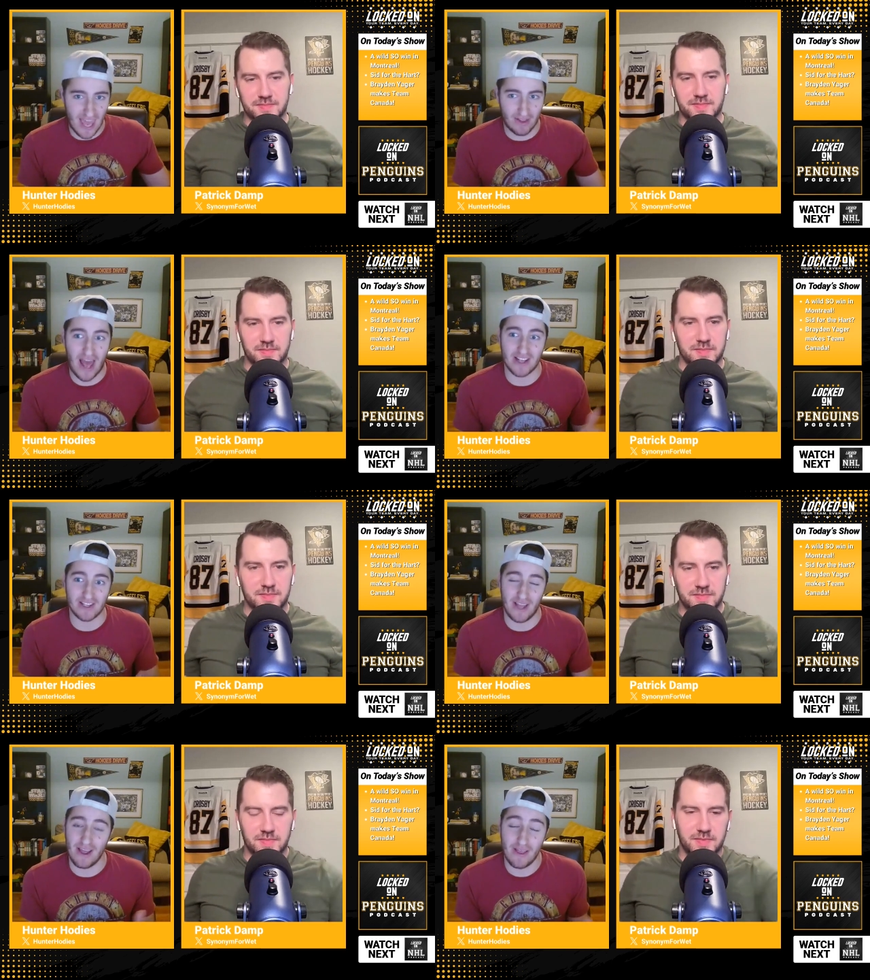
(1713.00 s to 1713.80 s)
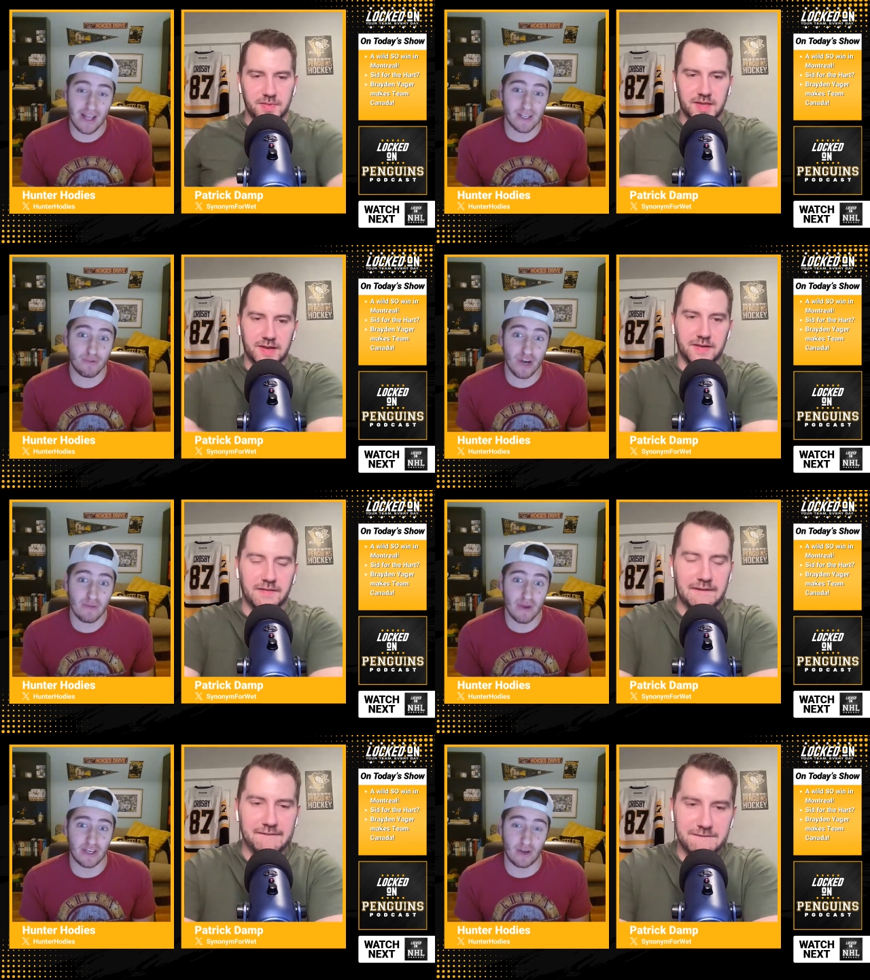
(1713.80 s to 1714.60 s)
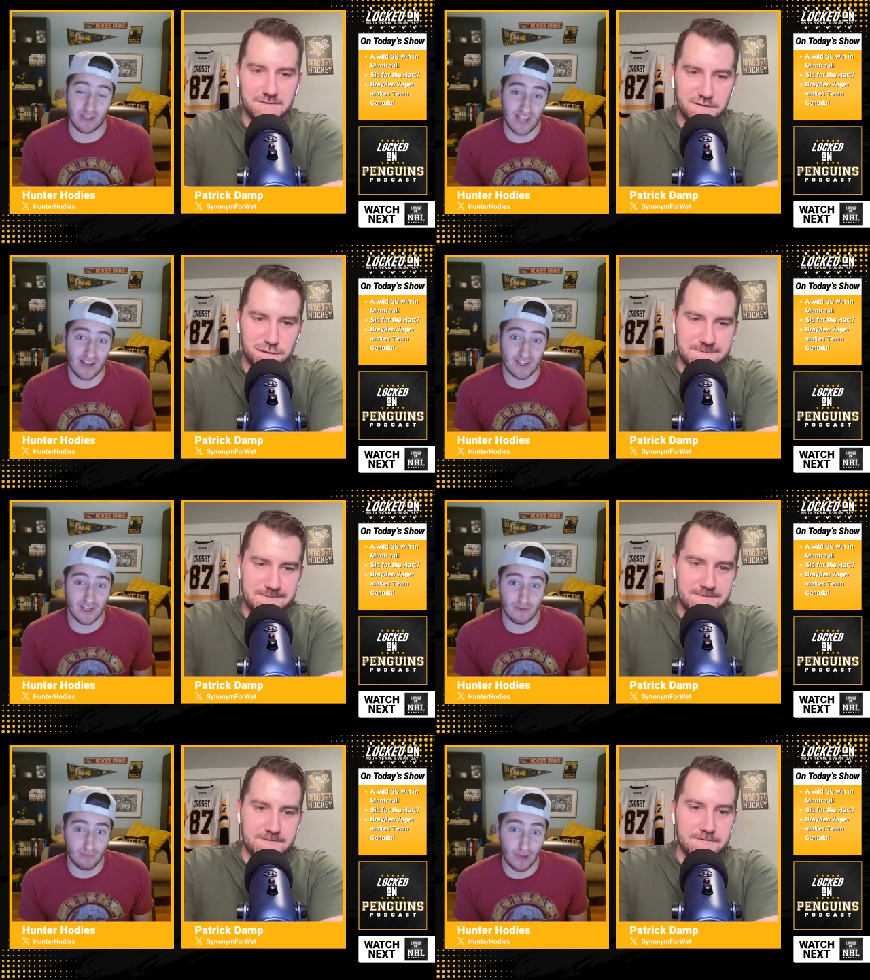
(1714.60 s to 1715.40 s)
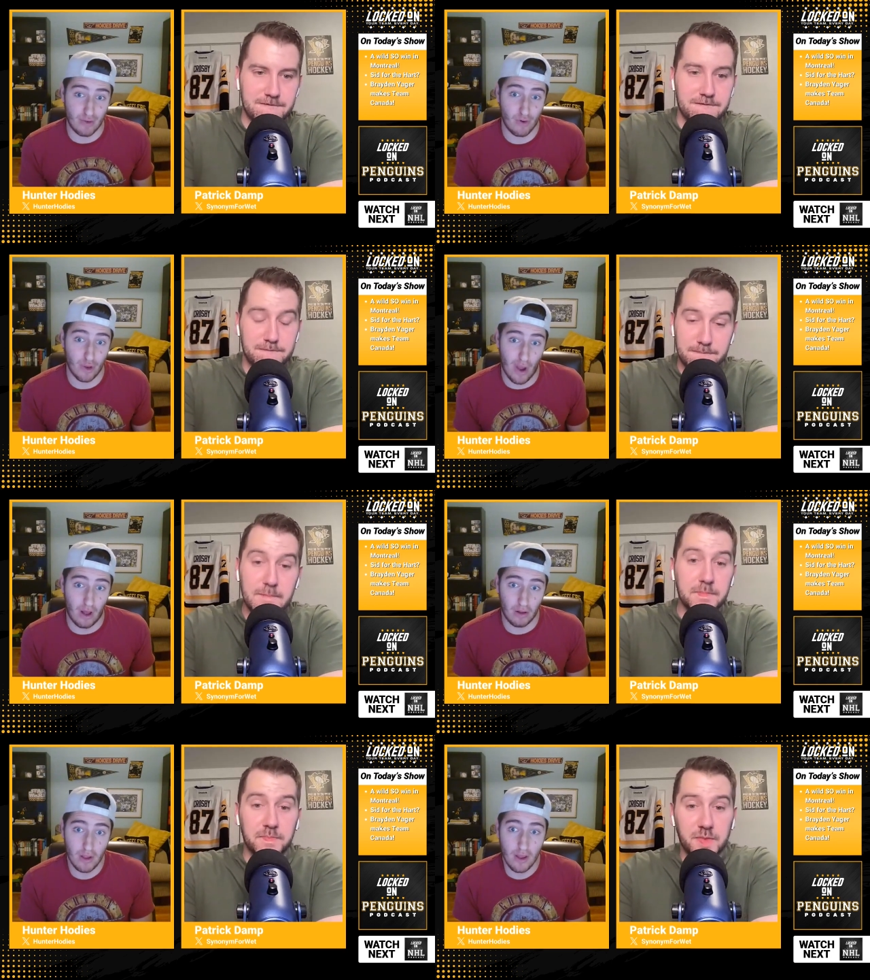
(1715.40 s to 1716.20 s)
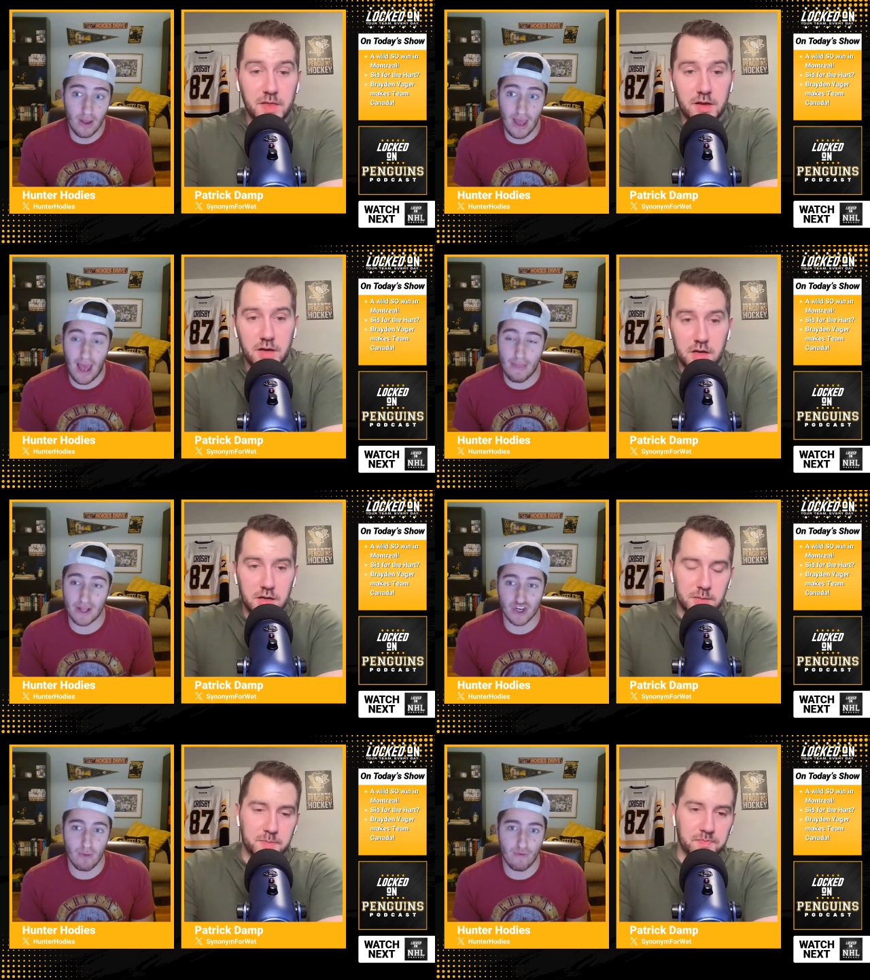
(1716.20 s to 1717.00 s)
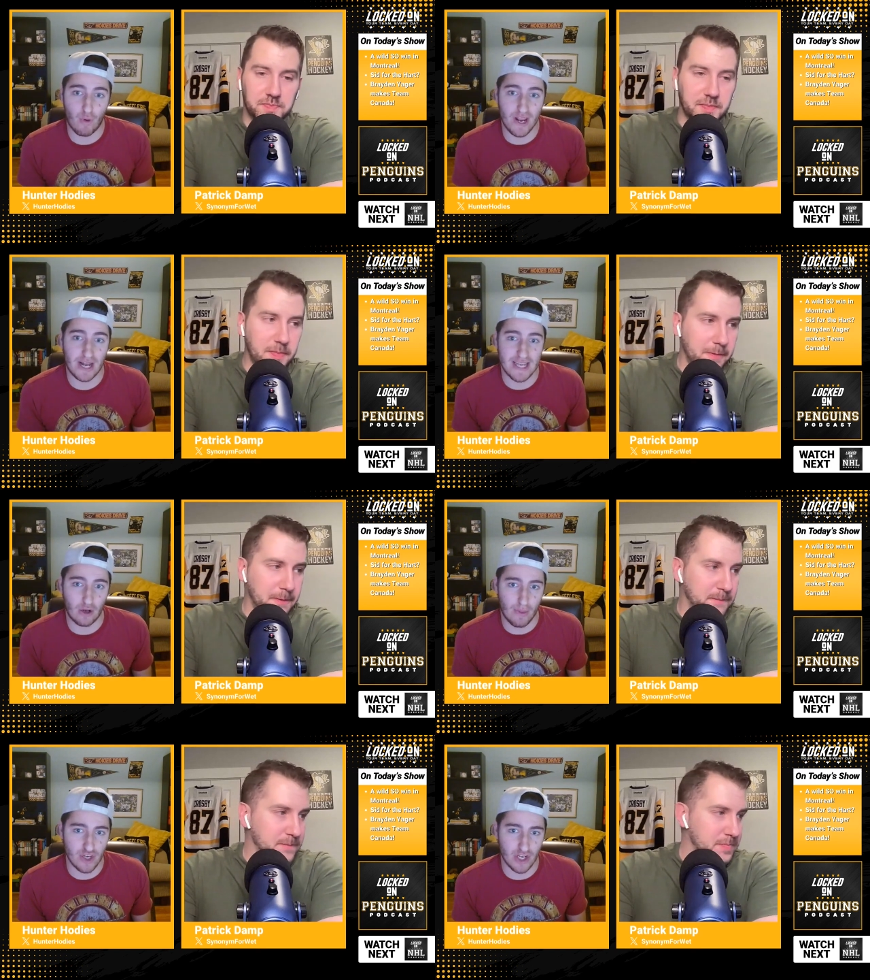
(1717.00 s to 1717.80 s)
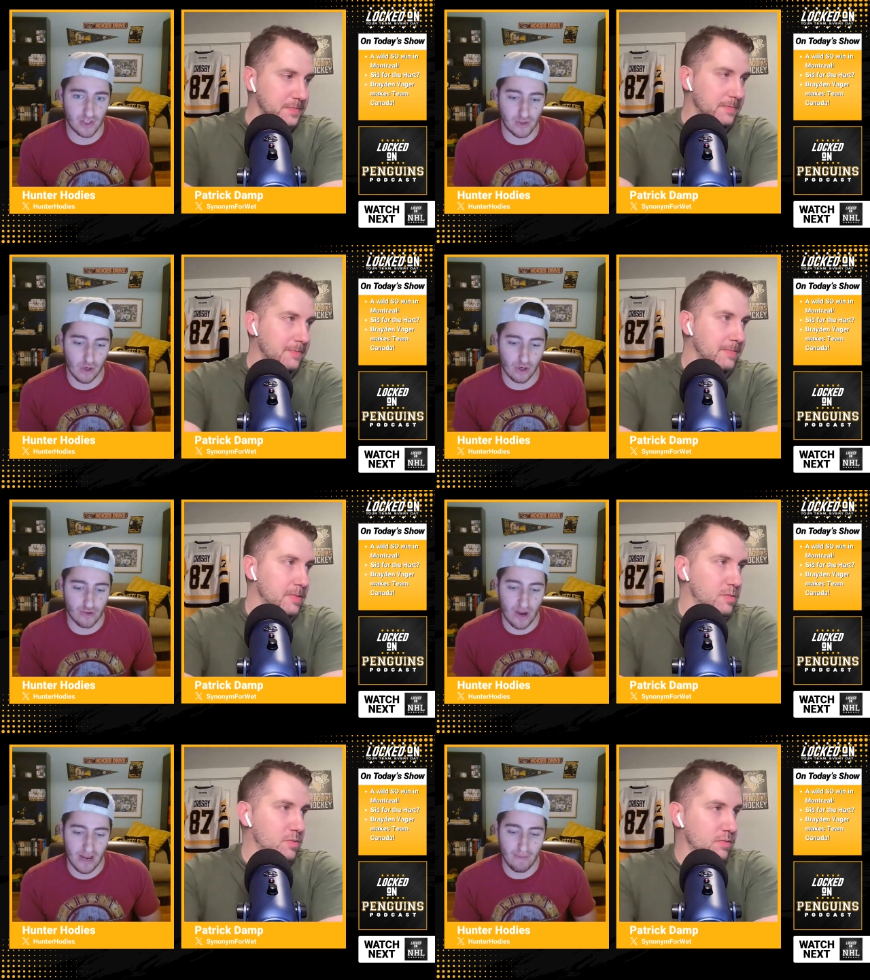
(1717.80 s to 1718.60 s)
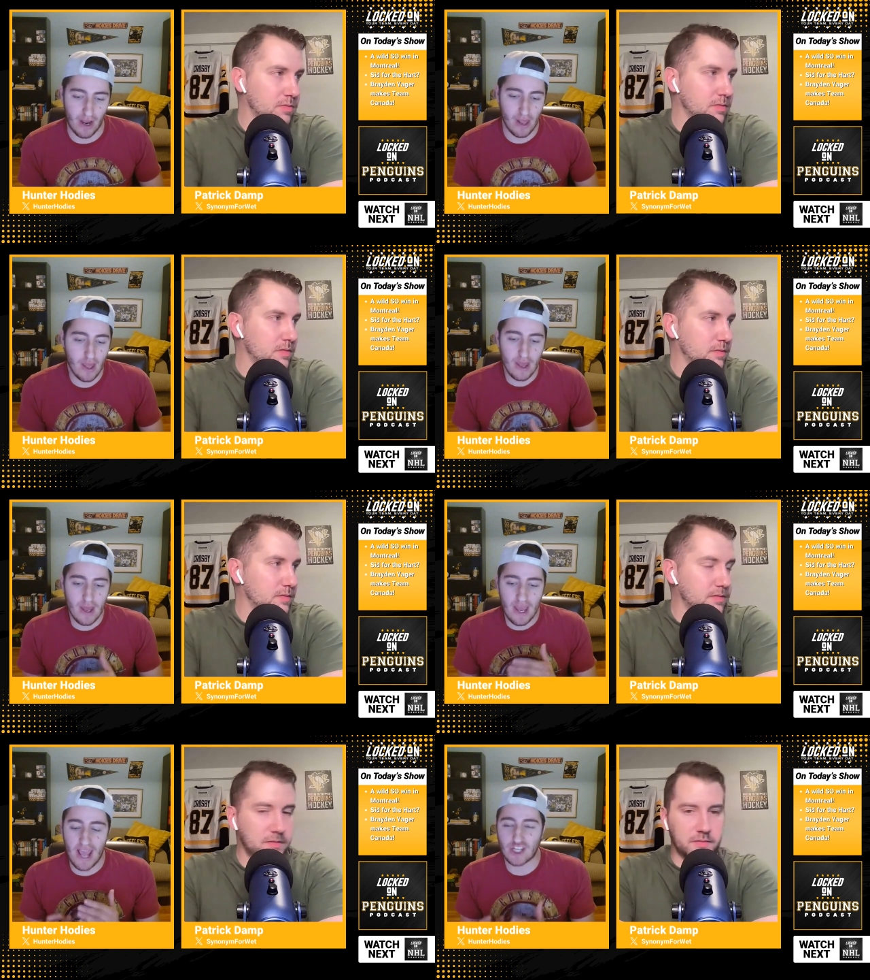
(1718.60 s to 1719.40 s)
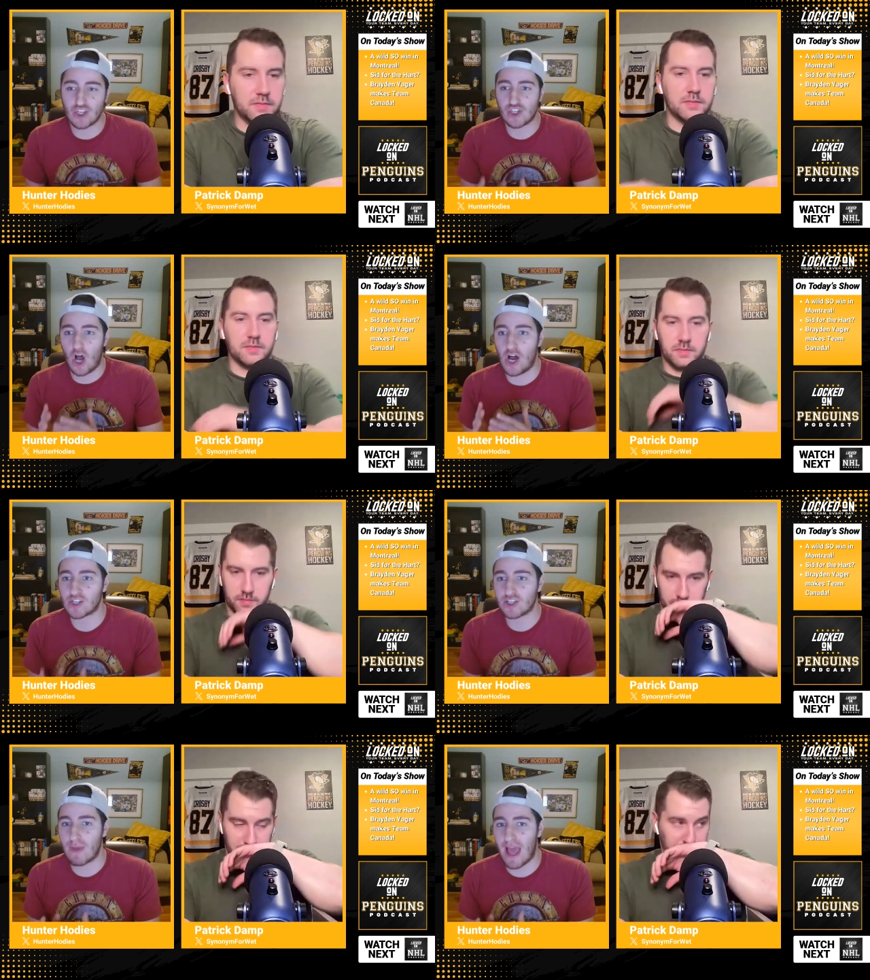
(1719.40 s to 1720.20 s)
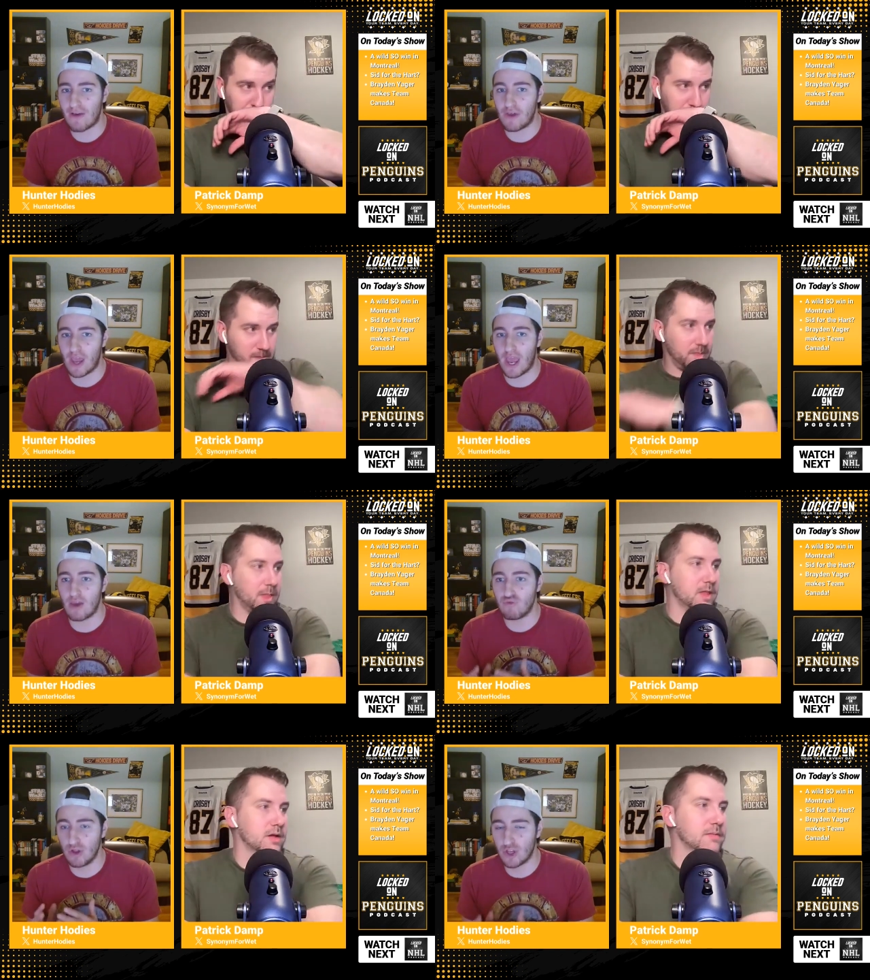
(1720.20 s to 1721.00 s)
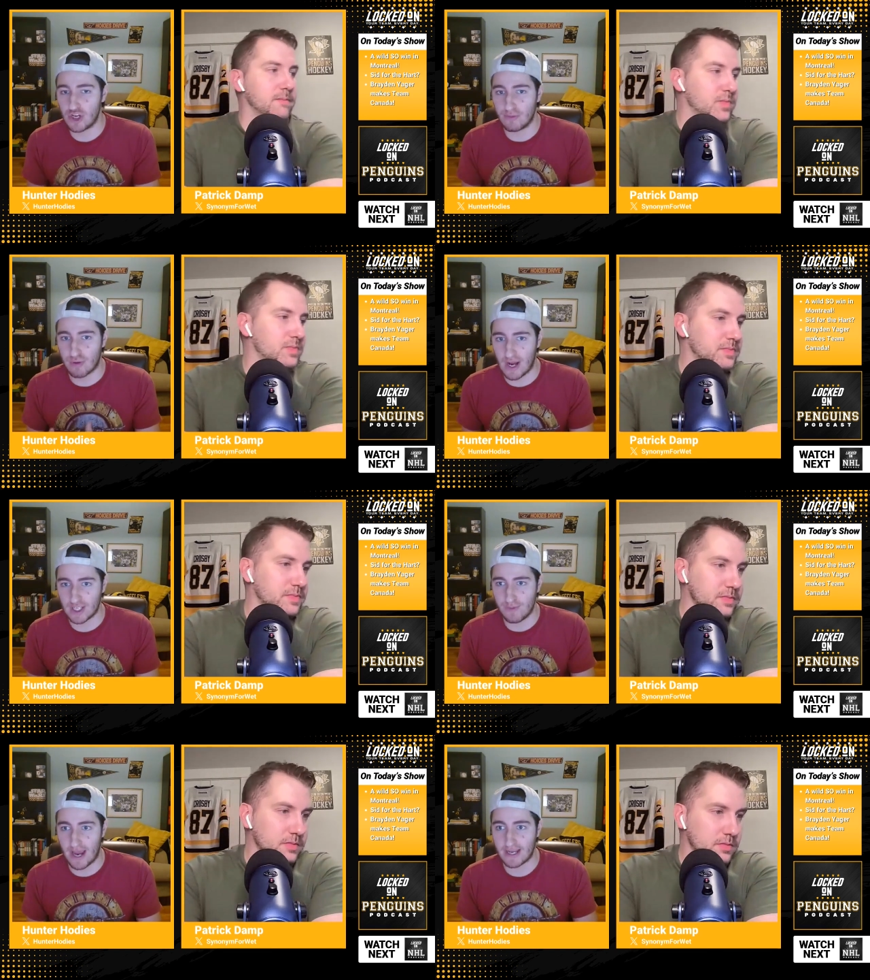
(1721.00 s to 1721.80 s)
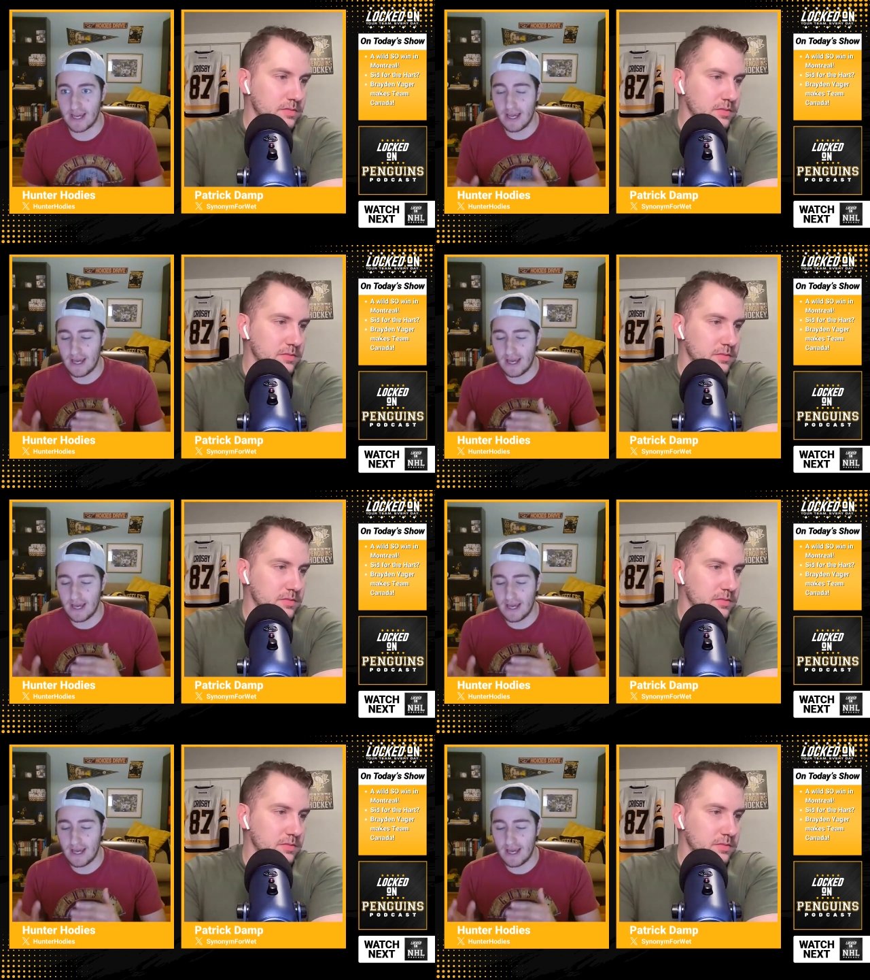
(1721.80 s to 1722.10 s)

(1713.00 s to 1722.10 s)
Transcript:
Speaker 1: Kalen Addison. And that's a pretty big deal because Addison played really well at that term before he got dealt in the Jason Zucker trade. But it's just awesome having a really good prospect